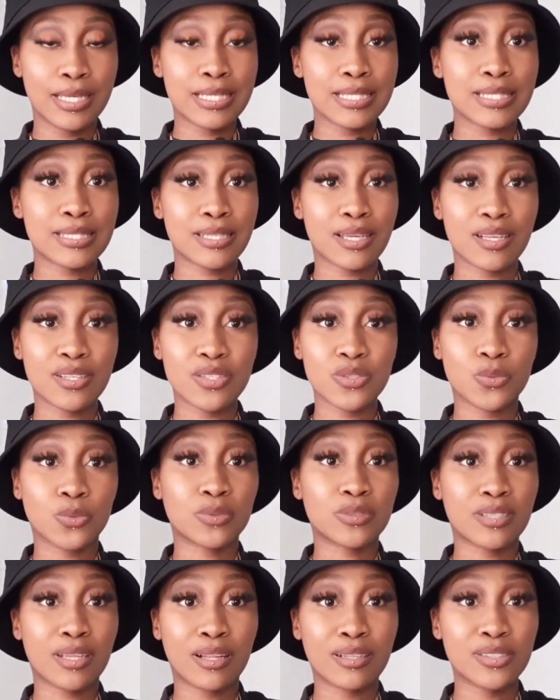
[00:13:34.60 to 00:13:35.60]
SARS
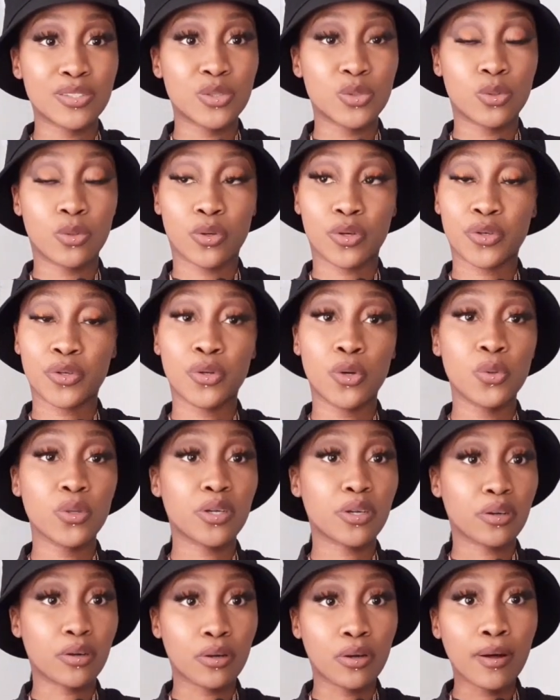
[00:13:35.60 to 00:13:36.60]
will tell you, oh, no
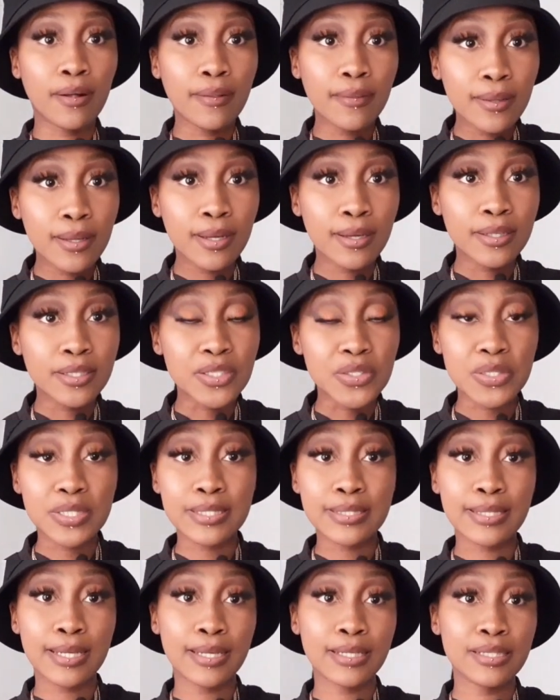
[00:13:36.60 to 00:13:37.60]
girl, you
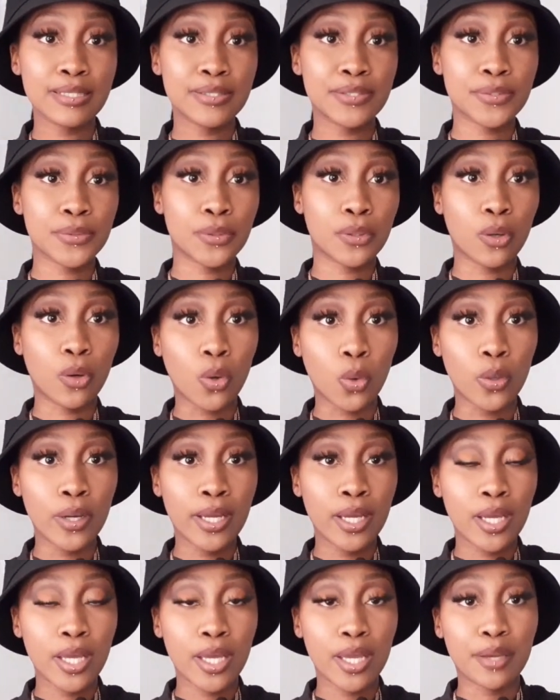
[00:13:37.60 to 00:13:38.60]
decided to go
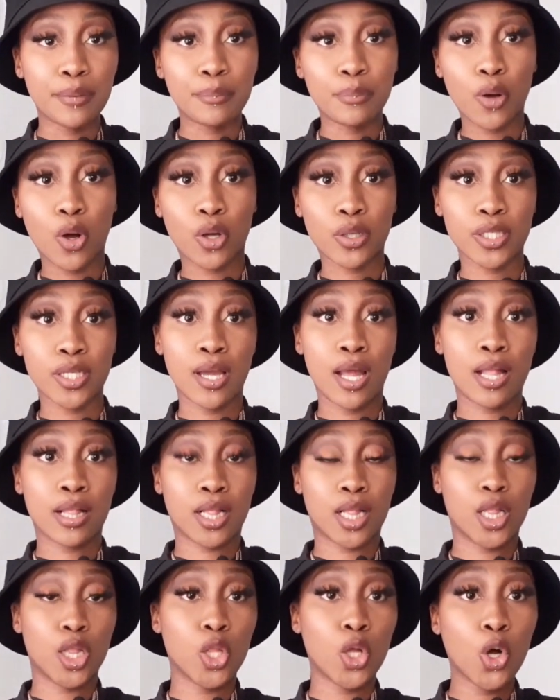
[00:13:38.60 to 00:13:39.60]
import
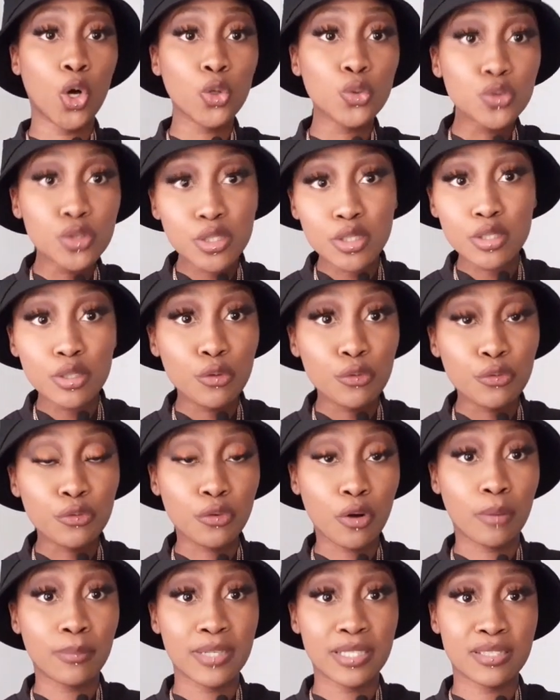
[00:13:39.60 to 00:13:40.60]
clothes
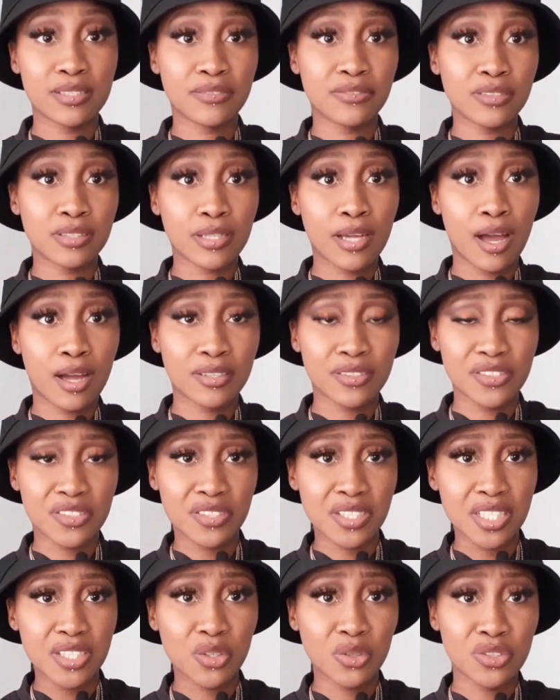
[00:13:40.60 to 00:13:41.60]
from a different
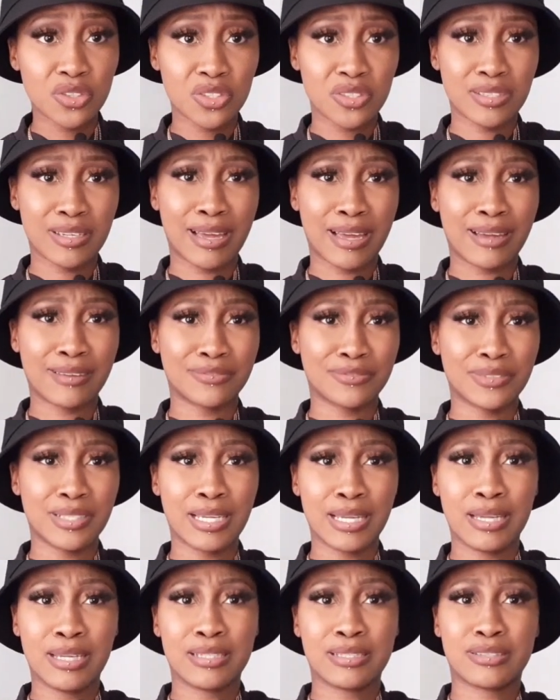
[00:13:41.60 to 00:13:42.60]
country, don't you have
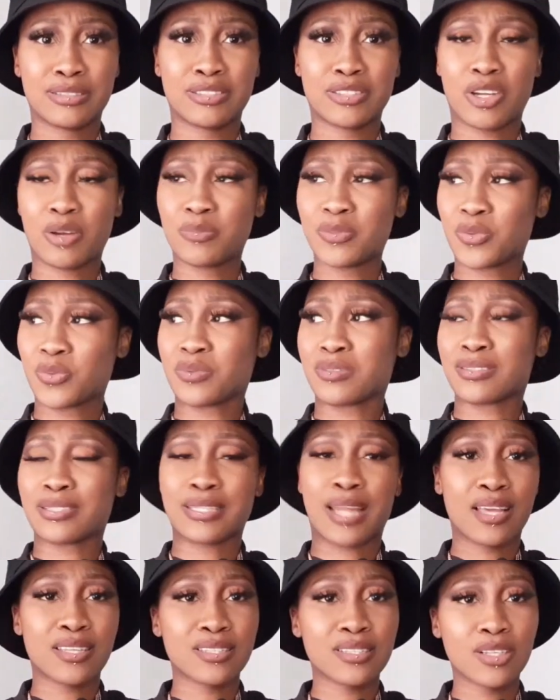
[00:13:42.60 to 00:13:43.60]
shops with
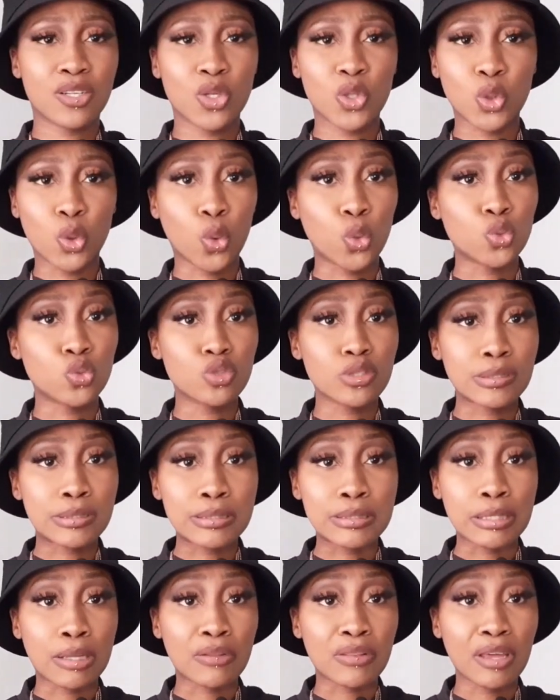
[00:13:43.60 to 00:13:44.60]
nice clothes
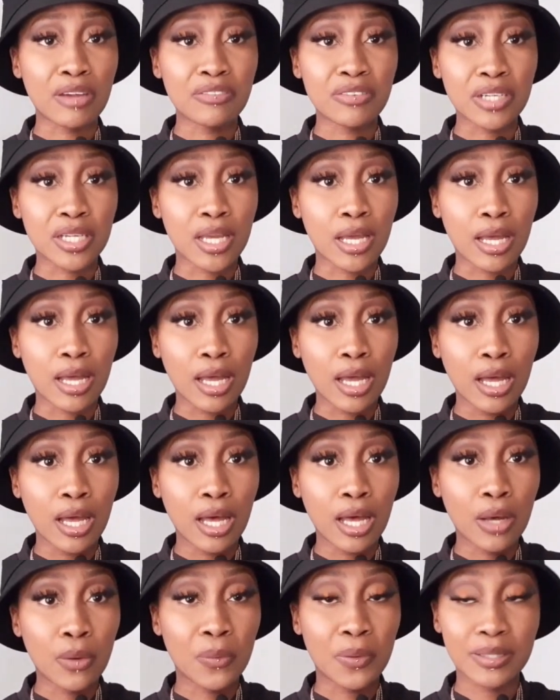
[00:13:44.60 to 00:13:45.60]
in South Africa?
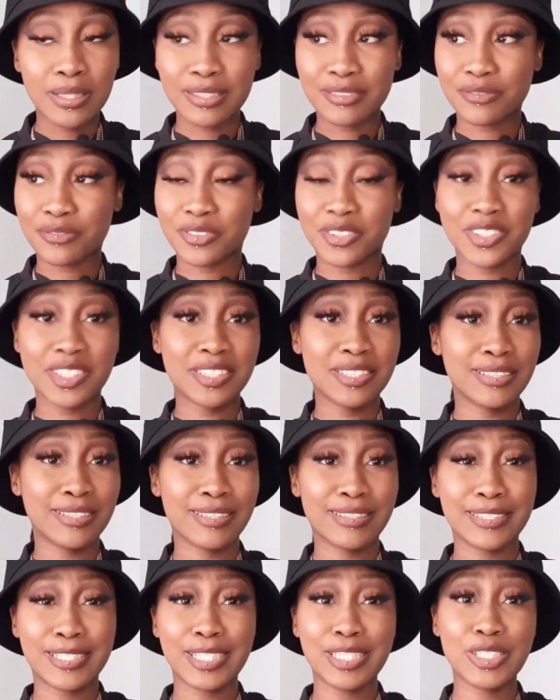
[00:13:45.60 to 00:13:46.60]
Well,
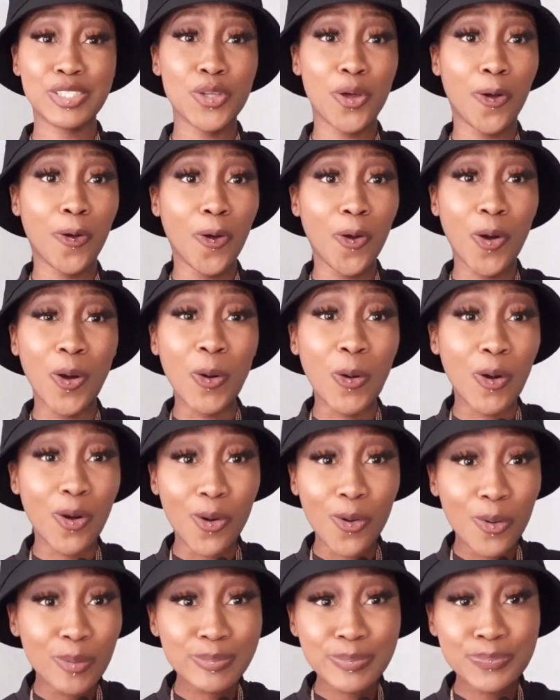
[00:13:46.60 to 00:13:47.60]
unfortunately,
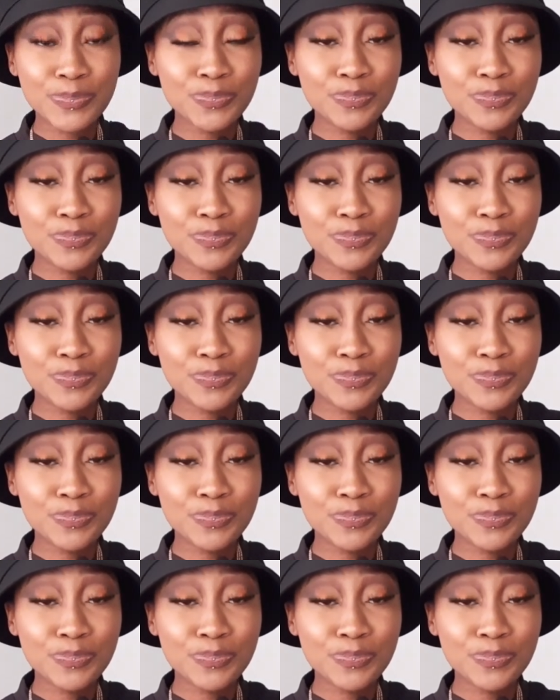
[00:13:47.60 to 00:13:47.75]
no.